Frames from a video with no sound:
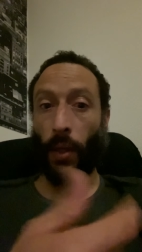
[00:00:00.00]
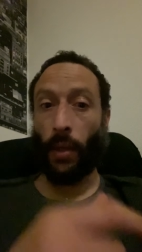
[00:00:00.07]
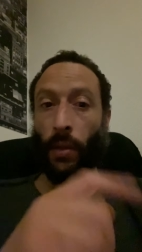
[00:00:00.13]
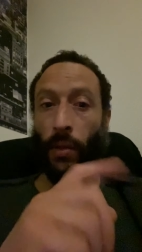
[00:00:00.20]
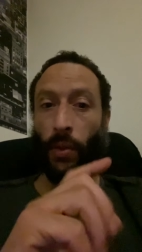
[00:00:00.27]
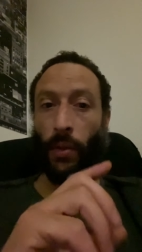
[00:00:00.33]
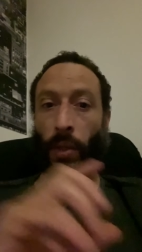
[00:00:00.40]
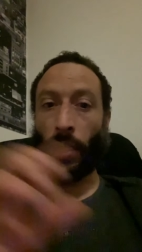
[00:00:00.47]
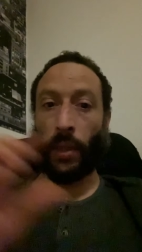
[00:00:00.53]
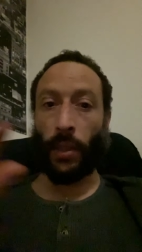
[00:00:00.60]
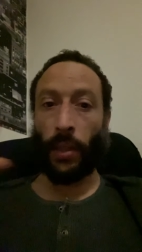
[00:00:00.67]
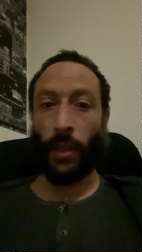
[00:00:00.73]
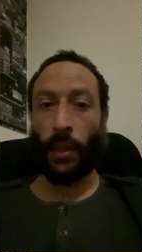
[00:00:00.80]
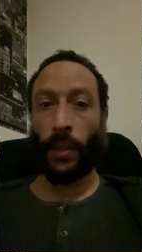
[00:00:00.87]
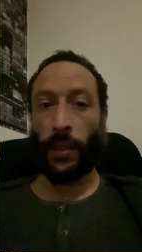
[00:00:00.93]
You know, the
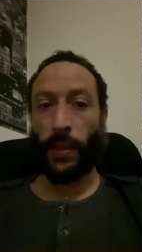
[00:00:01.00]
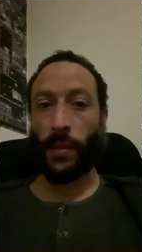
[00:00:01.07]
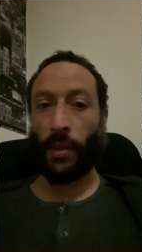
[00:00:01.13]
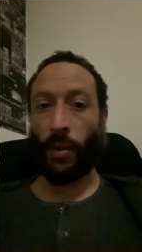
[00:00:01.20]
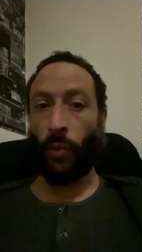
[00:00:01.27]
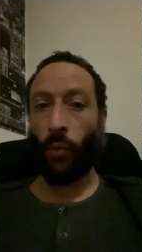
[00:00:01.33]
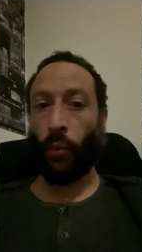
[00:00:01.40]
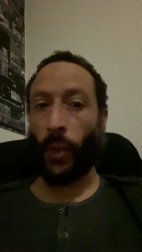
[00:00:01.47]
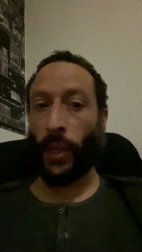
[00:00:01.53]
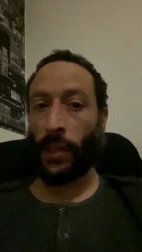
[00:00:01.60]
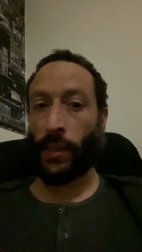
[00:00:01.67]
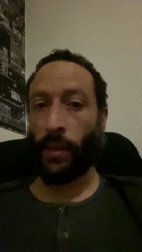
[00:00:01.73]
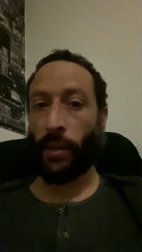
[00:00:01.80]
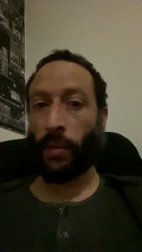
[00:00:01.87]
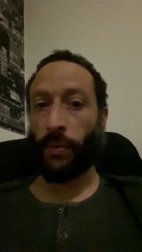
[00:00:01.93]
lily is the
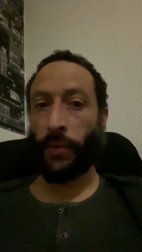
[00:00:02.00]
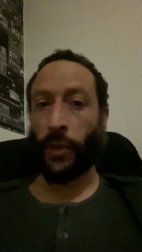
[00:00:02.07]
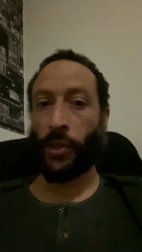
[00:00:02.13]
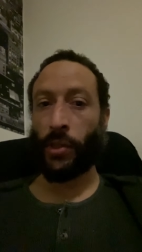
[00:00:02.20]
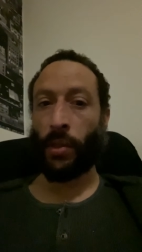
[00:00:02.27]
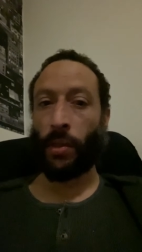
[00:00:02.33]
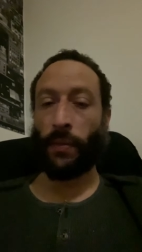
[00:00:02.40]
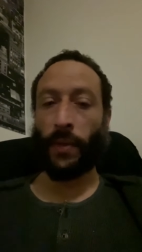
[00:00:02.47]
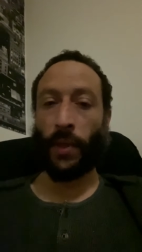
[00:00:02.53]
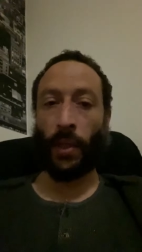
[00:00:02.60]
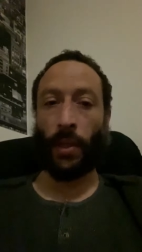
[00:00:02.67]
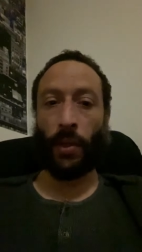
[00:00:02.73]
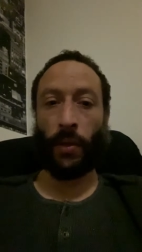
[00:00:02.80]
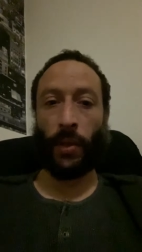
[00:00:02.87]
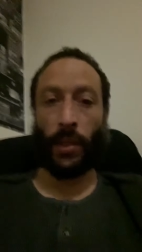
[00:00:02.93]
Western version of the
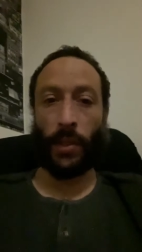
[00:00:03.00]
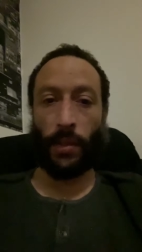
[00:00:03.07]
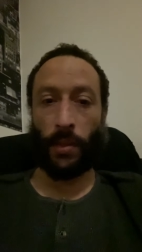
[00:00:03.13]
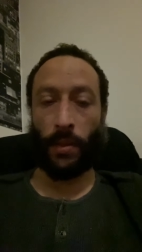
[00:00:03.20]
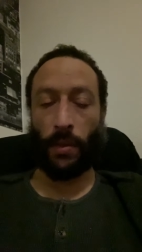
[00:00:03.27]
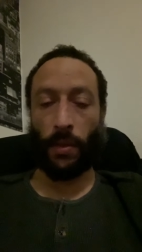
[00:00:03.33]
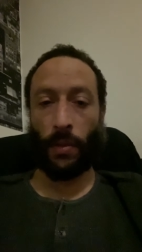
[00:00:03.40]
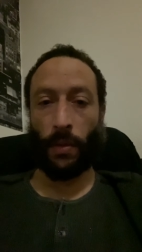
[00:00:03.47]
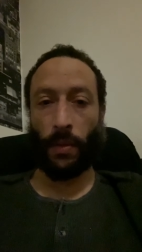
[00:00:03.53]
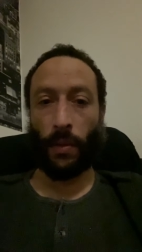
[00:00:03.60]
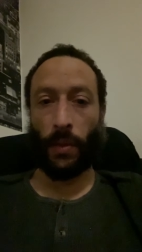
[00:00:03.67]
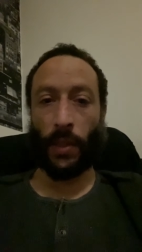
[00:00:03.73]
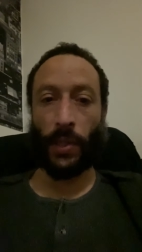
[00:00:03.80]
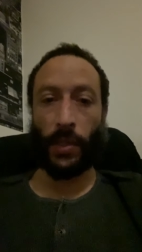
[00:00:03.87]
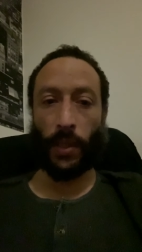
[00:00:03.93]
lotus
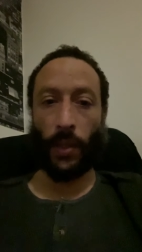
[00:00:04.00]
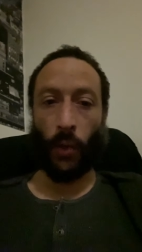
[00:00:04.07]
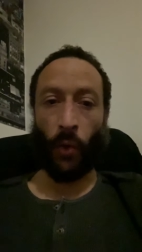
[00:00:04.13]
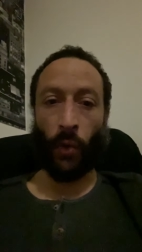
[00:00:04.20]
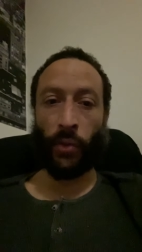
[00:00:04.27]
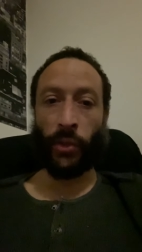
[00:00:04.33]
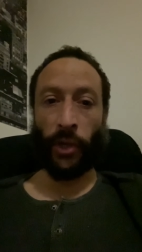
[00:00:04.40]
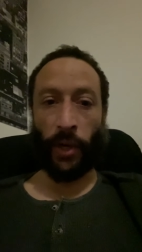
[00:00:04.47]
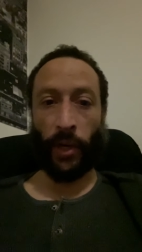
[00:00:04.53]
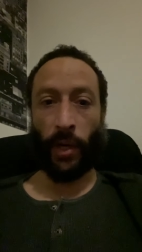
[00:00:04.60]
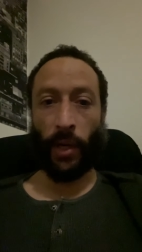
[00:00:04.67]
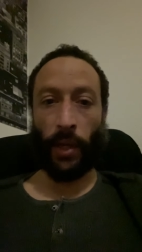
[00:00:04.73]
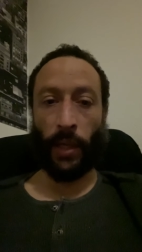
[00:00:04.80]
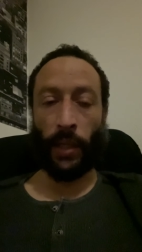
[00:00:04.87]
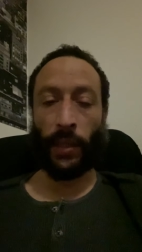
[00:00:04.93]
it's older
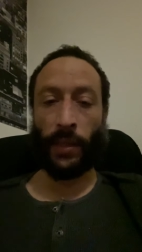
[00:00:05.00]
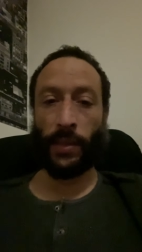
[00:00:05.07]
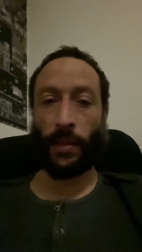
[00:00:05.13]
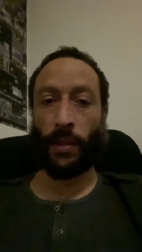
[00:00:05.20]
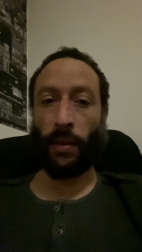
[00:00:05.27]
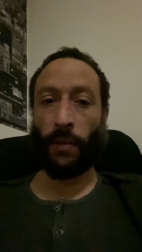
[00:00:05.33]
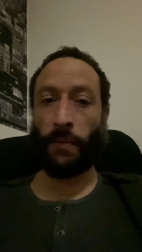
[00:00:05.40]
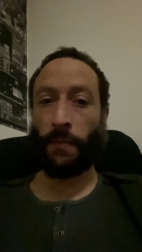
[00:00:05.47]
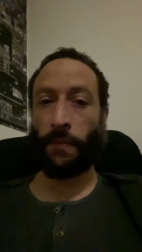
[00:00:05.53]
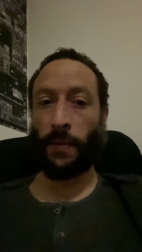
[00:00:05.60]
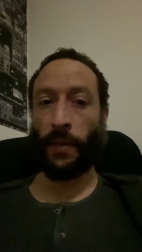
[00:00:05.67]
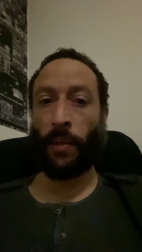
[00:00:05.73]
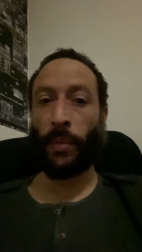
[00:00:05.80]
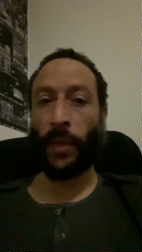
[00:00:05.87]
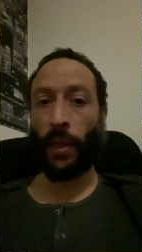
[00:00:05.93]
and it's the
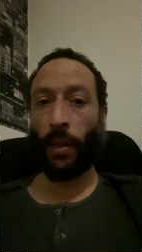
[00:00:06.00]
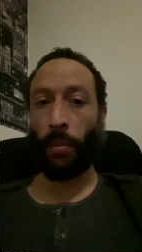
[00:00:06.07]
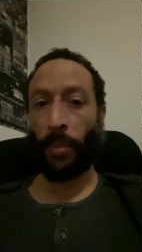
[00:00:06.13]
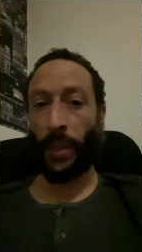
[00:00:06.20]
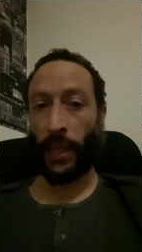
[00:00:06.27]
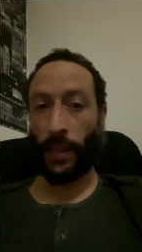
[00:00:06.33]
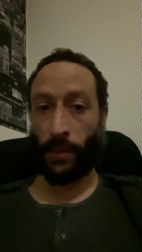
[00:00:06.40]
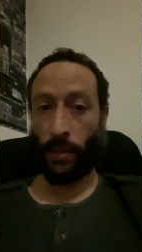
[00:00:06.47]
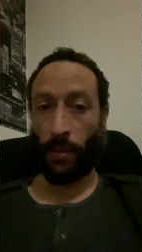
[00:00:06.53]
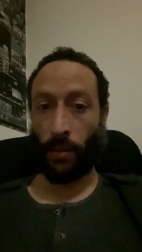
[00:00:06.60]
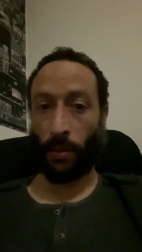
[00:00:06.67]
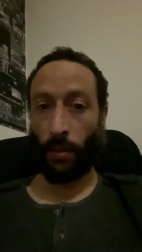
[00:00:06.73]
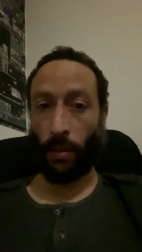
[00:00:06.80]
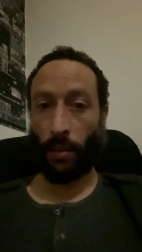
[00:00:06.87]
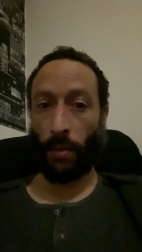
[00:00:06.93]
female
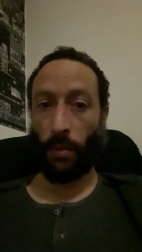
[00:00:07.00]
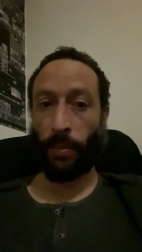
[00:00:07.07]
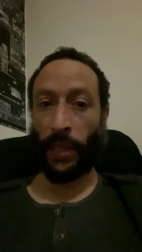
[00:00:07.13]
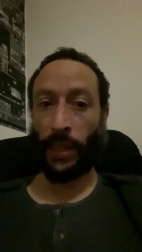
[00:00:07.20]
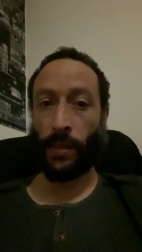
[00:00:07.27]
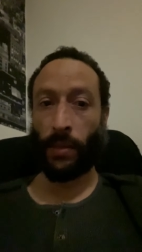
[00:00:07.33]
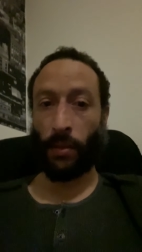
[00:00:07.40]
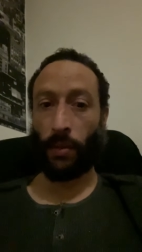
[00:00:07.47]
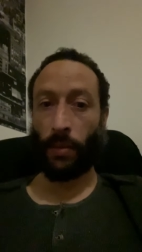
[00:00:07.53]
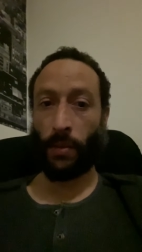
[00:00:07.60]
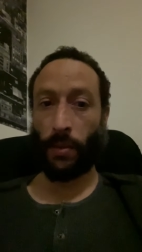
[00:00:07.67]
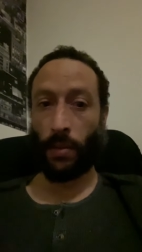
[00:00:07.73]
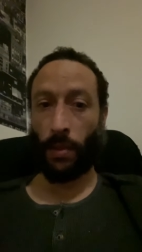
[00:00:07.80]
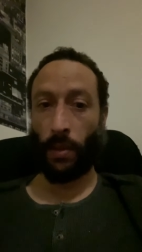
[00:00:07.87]
pestle pestles.